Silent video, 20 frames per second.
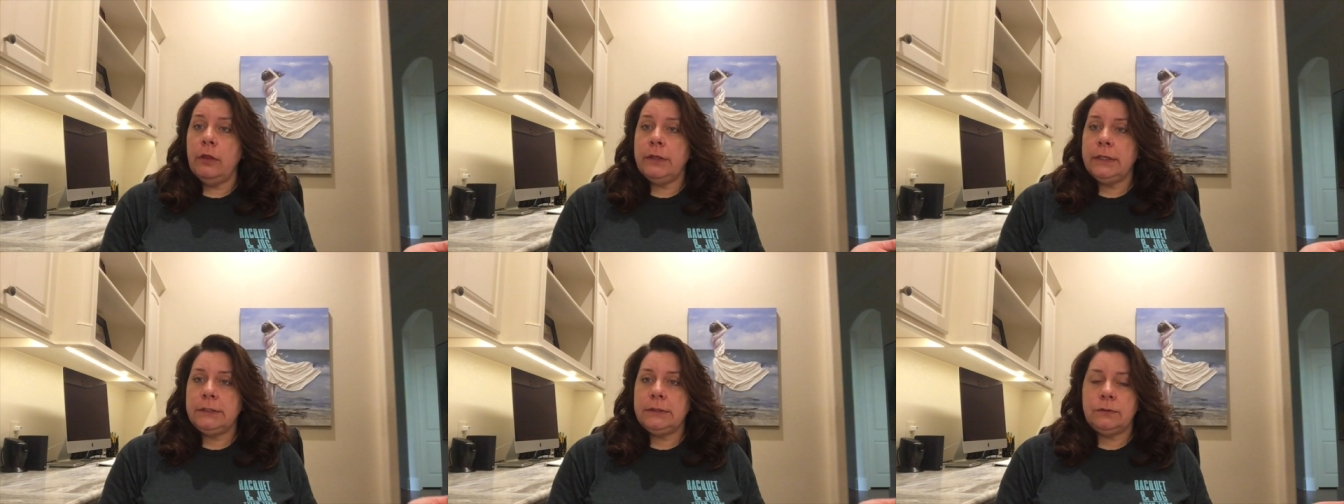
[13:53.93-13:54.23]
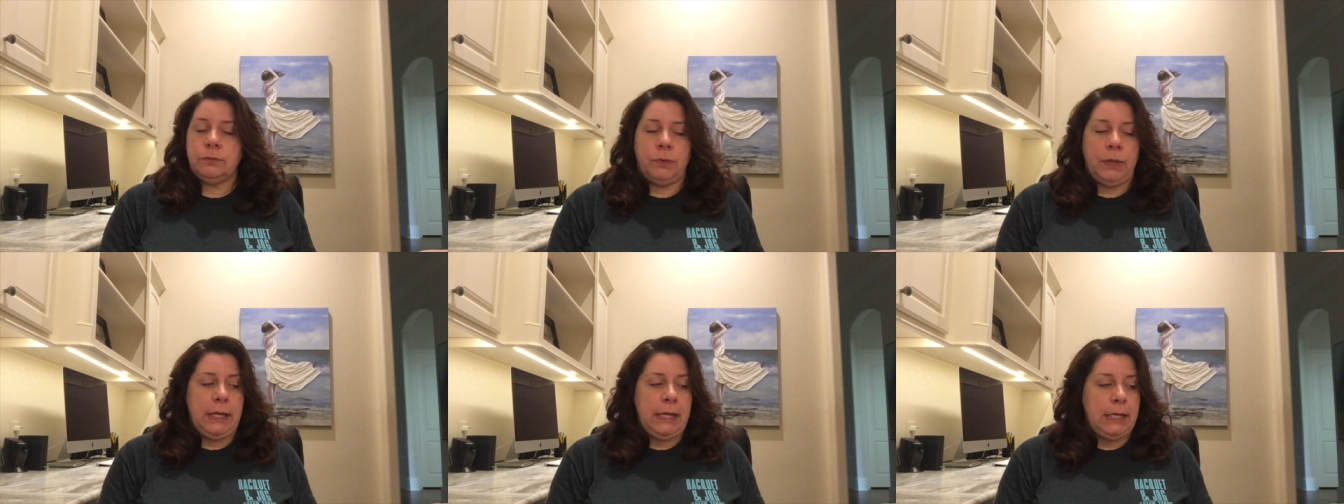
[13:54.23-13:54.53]

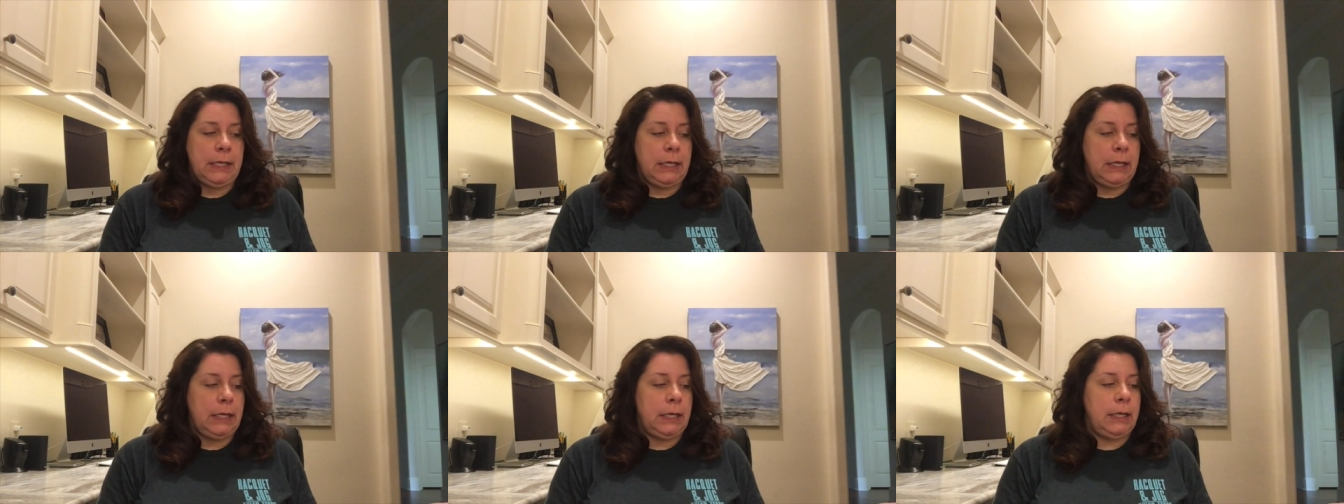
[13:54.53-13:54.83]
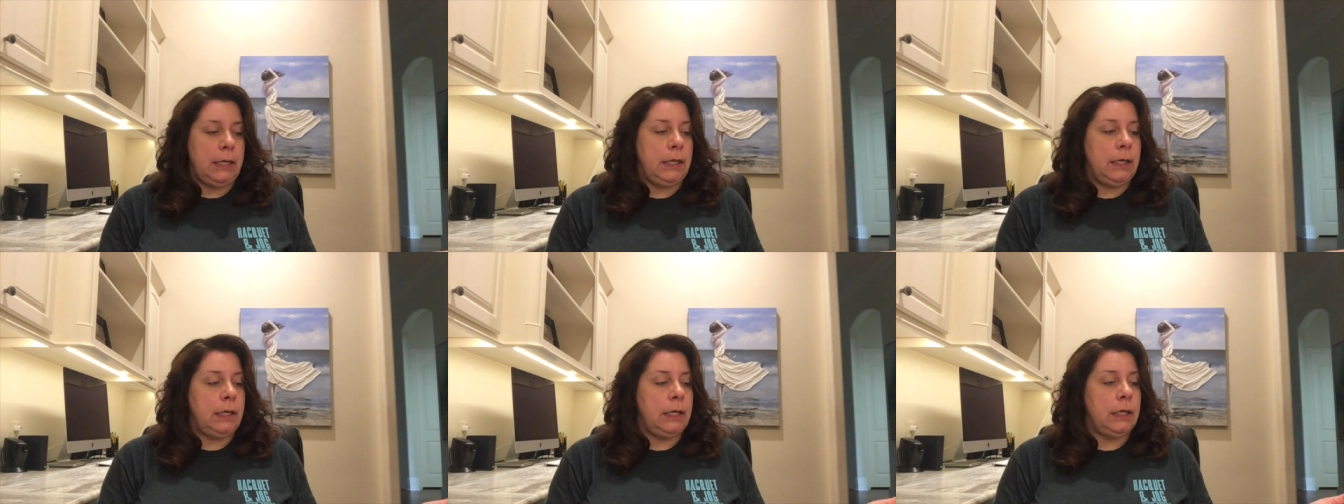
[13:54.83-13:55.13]
this week.
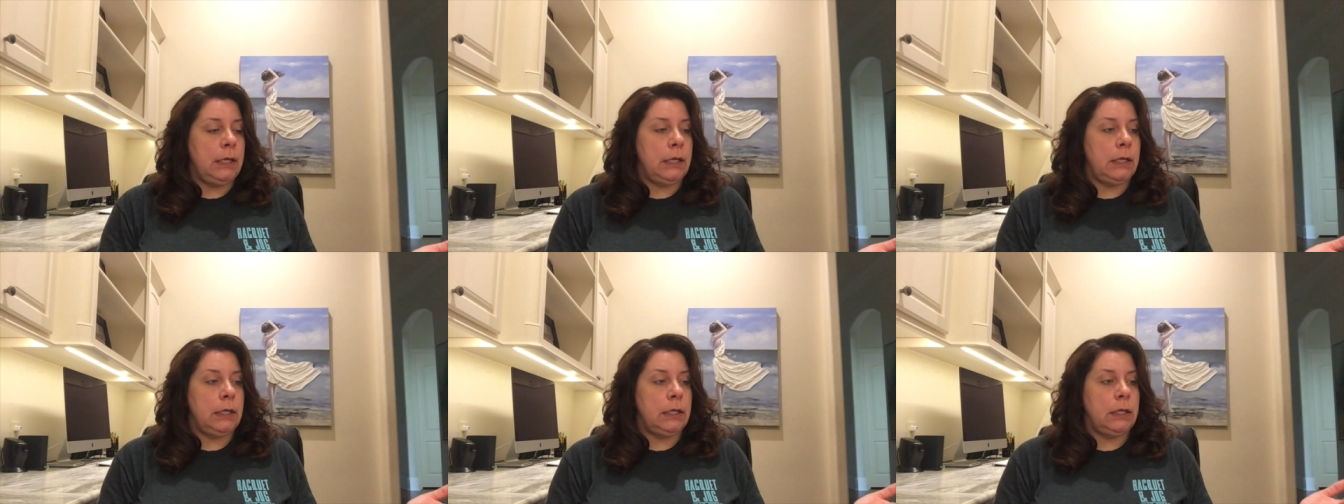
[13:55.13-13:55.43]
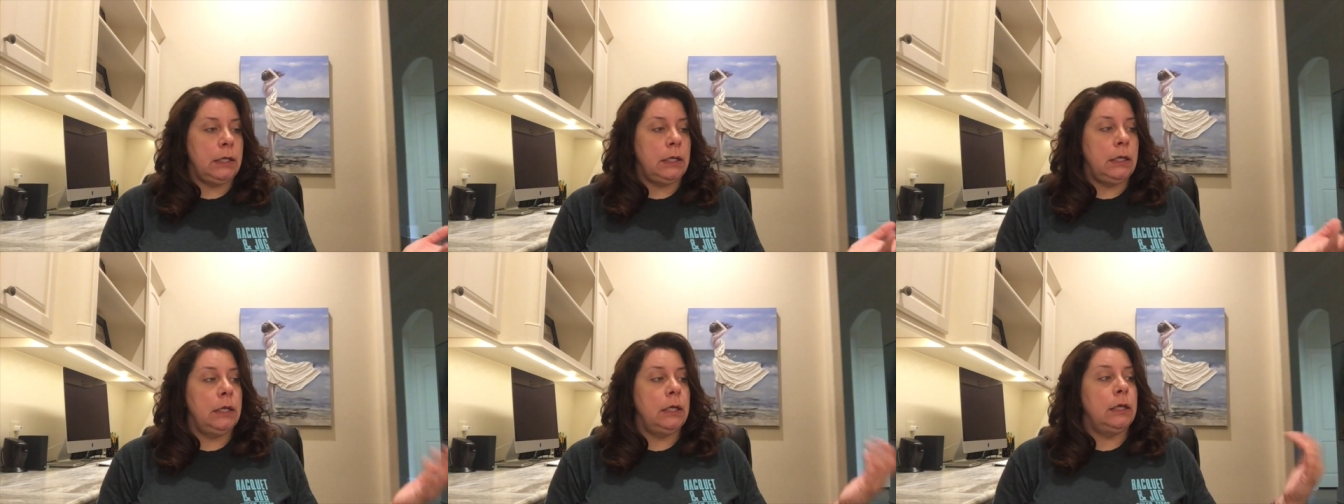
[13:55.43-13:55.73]

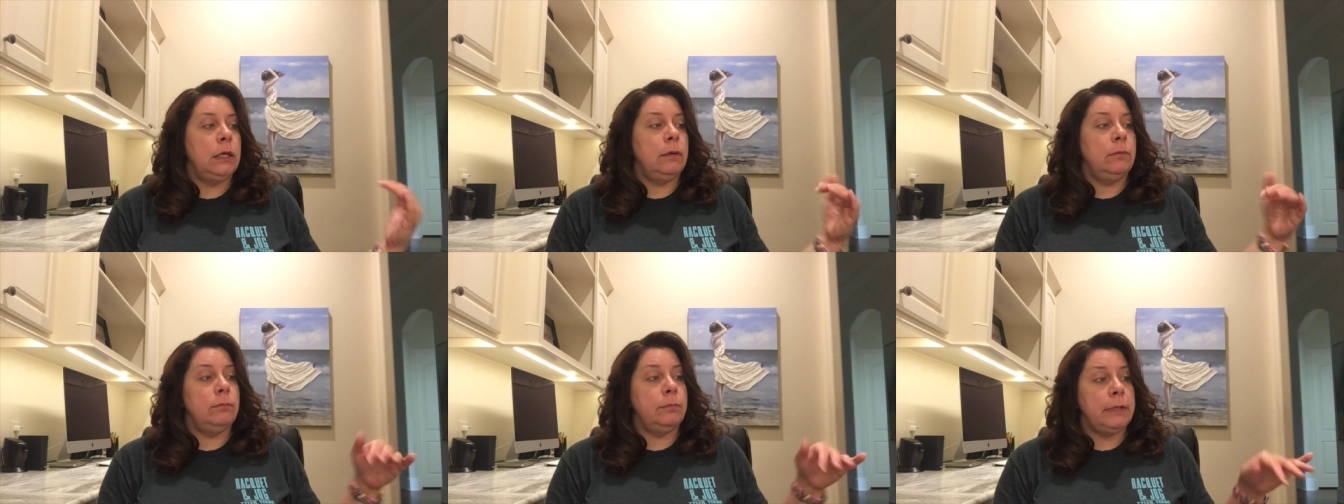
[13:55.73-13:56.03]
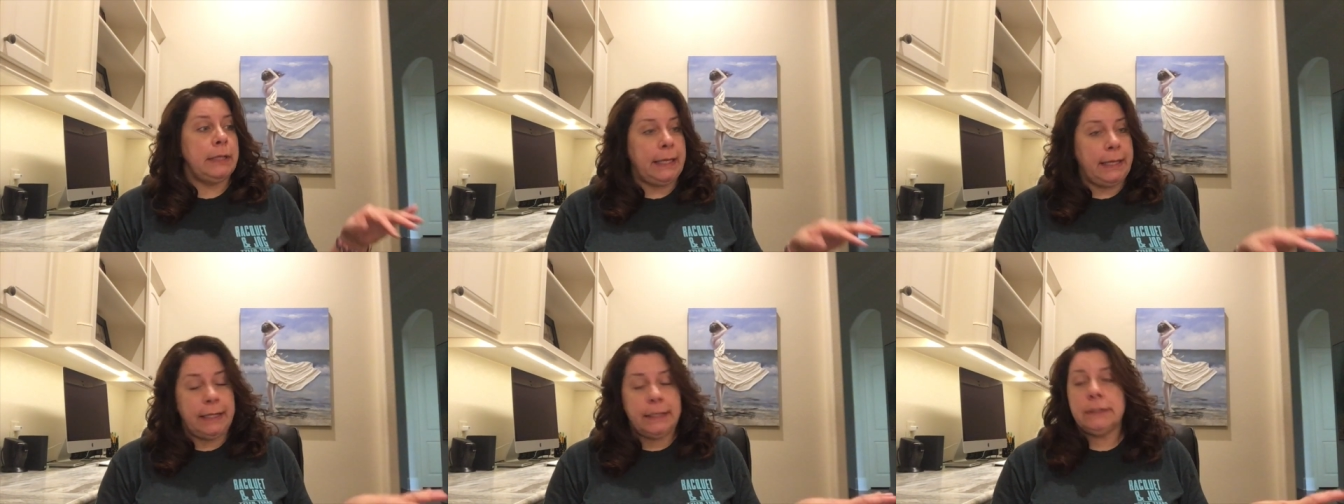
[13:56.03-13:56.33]

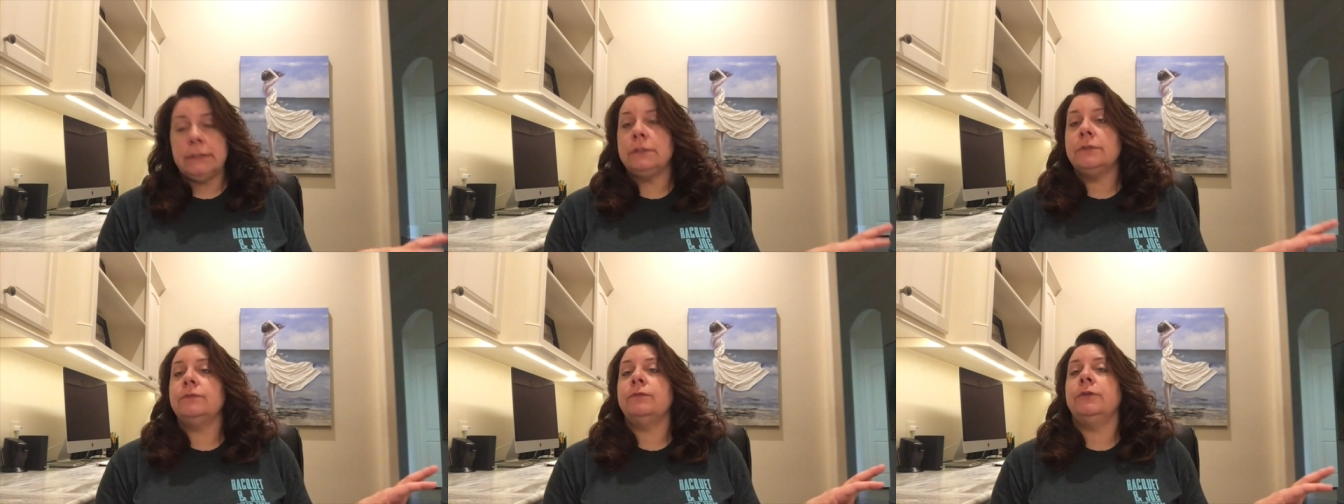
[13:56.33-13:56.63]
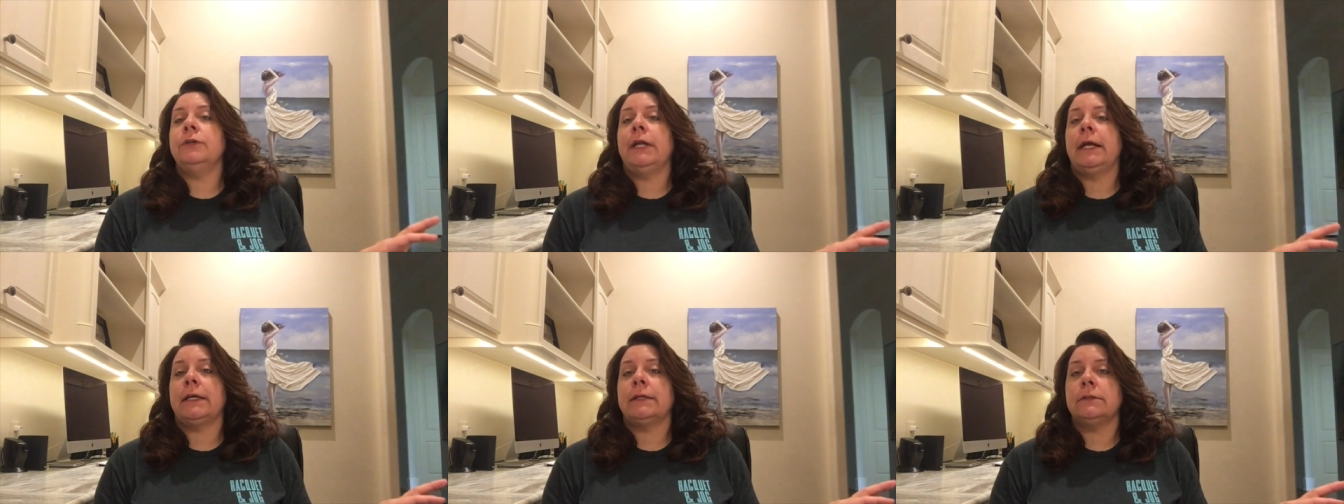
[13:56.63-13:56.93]
Plans
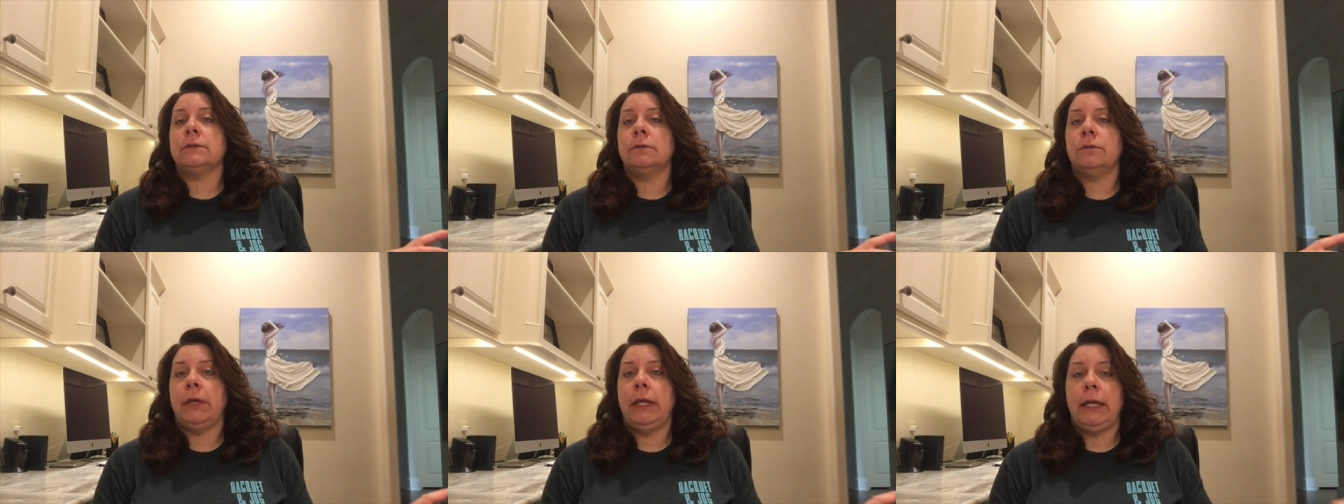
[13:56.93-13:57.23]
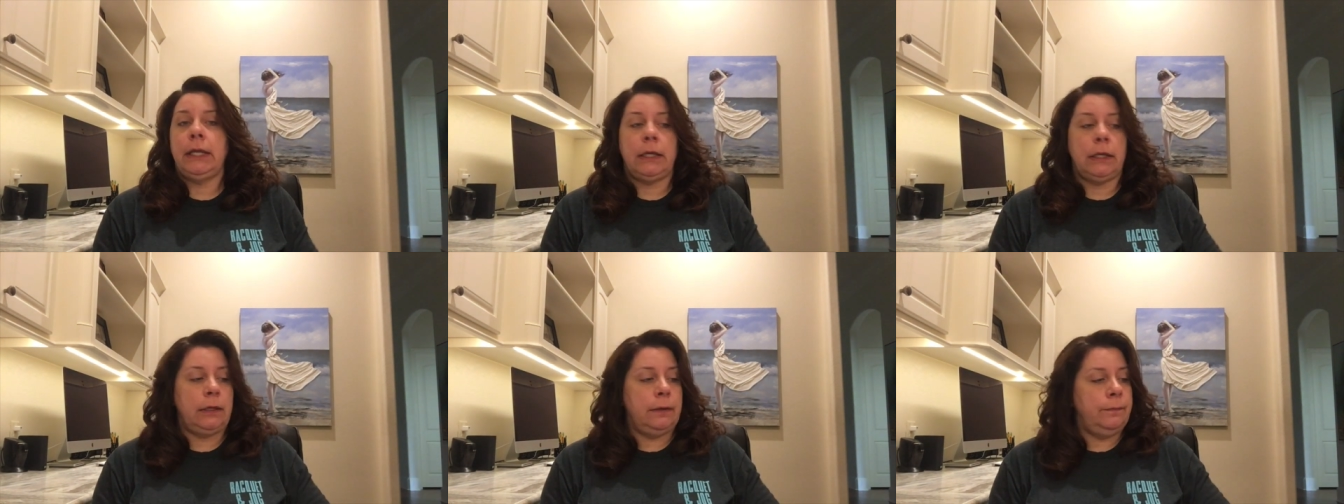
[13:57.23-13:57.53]
for next
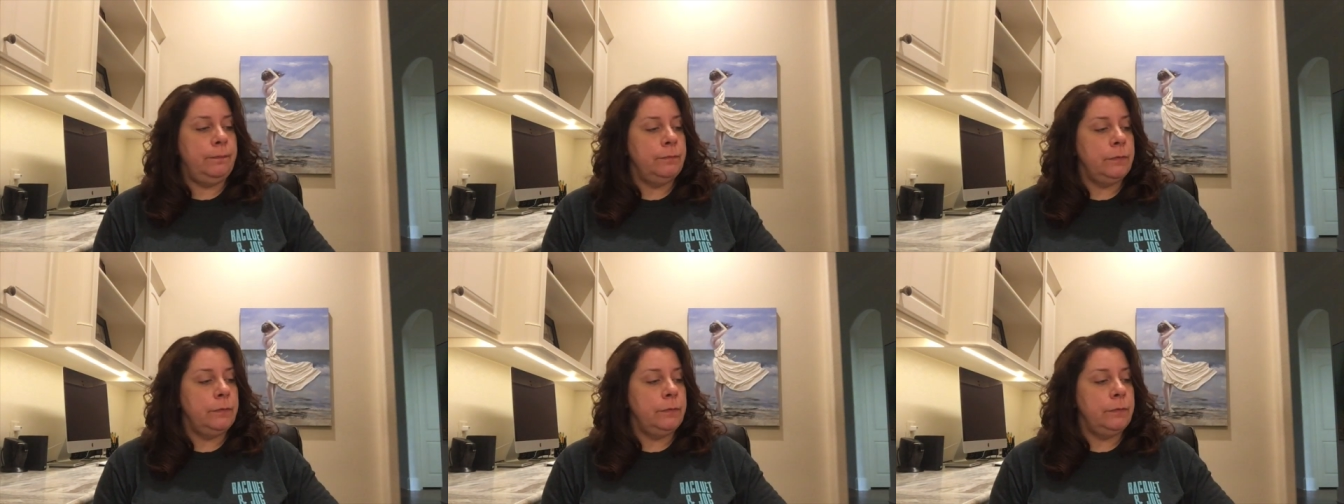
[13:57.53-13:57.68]
week.